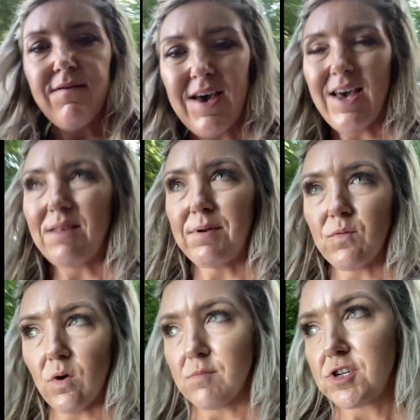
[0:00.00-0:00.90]
I had
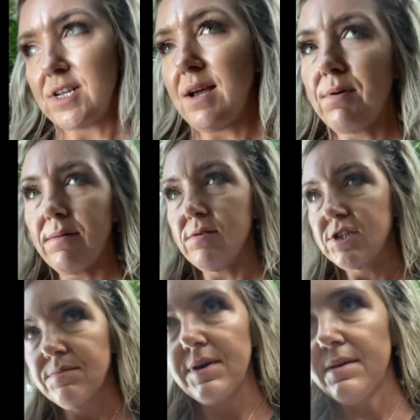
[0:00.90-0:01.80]
been warmer today, I probably would
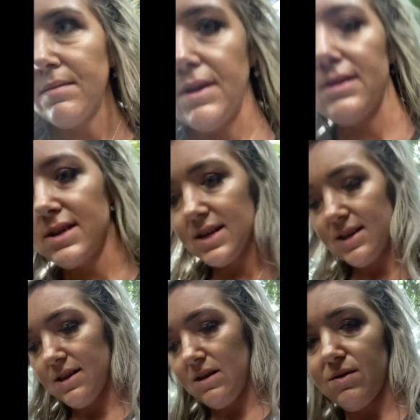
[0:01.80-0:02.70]
jump in, but
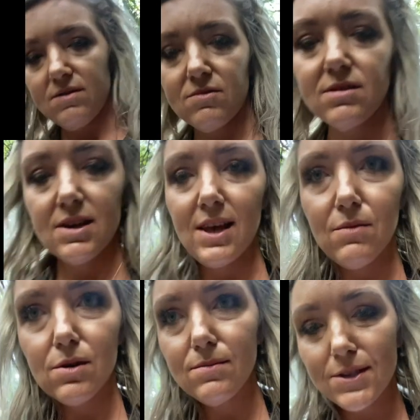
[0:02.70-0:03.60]
it wasn't that
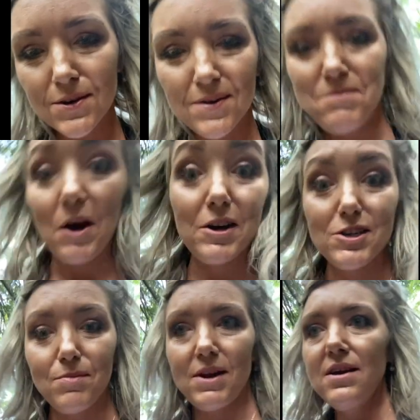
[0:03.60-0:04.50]
warm, so I'm not gonna
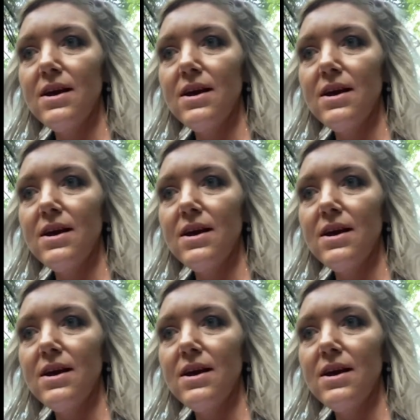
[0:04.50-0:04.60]
jump in.